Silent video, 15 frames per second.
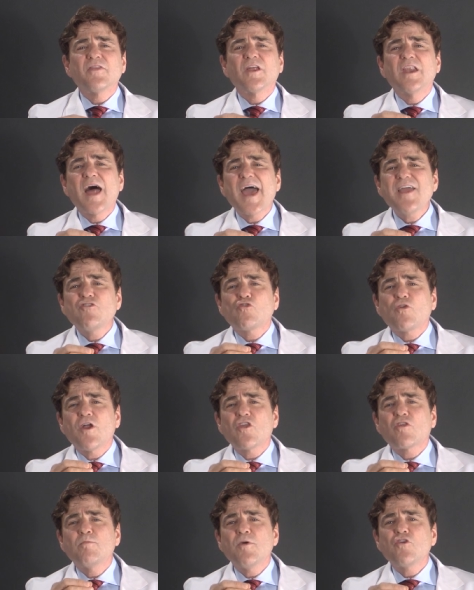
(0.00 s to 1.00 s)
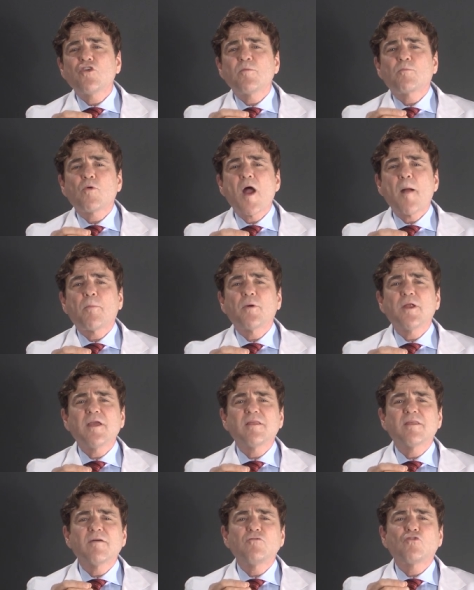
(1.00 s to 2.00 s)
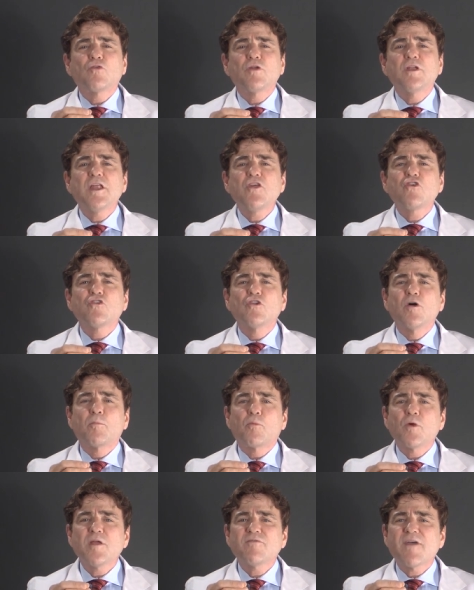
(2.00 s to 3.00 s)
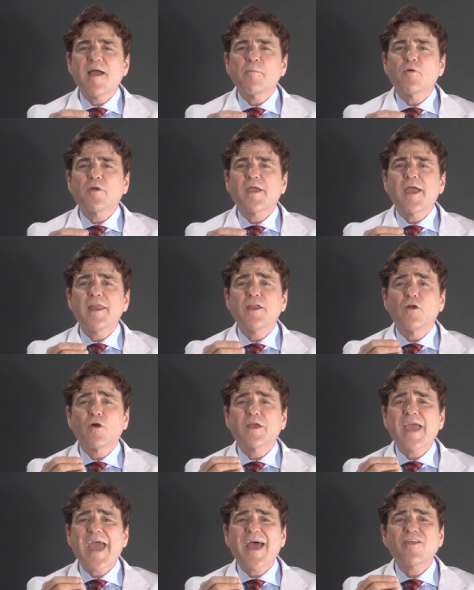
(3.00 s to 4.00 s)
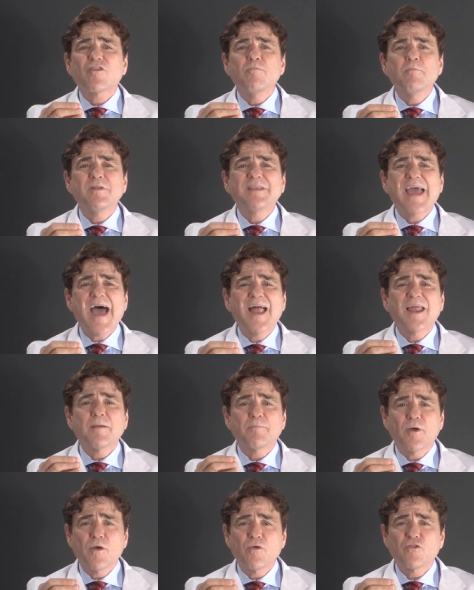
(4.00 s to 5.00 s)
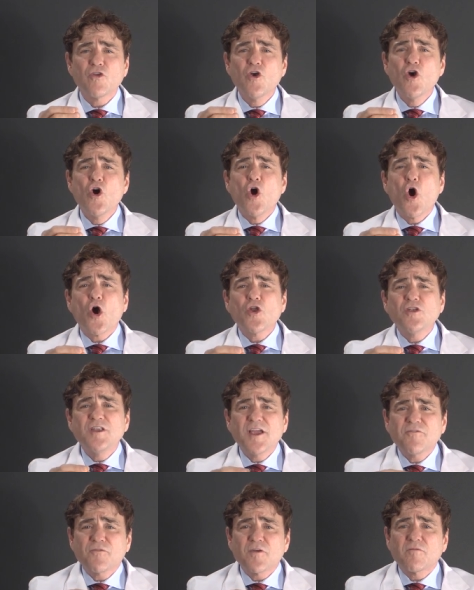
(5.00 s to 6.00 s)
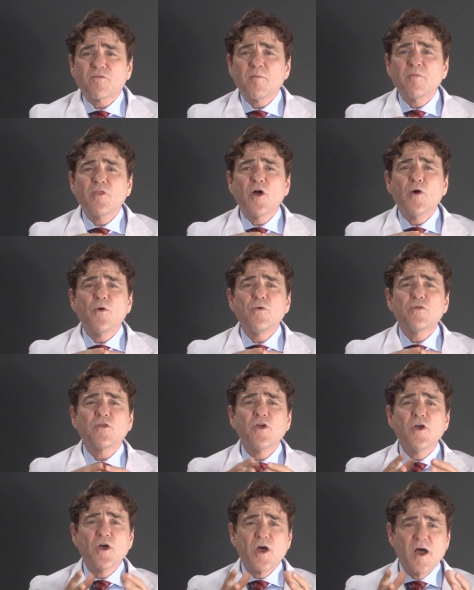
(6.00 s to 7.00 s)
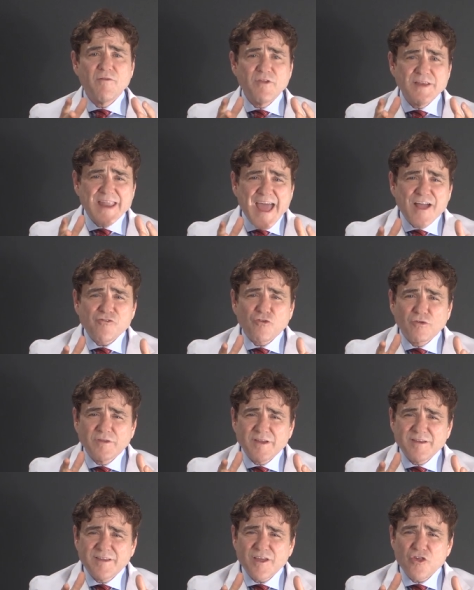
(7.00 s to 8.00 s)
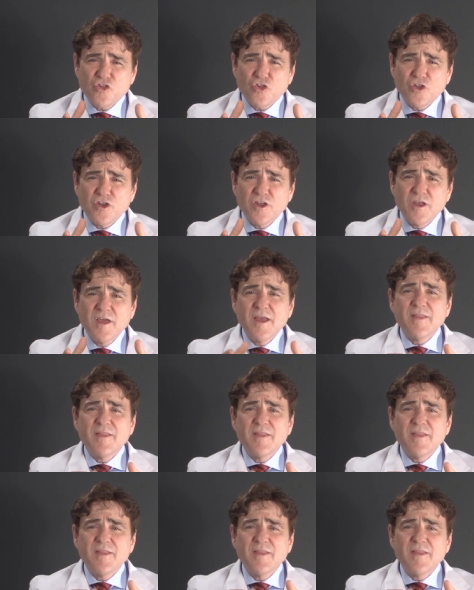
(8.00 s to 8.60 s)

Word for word: The light transmission properties of traditional prefabricated or cast metallic posts are different from those of the natural dentition.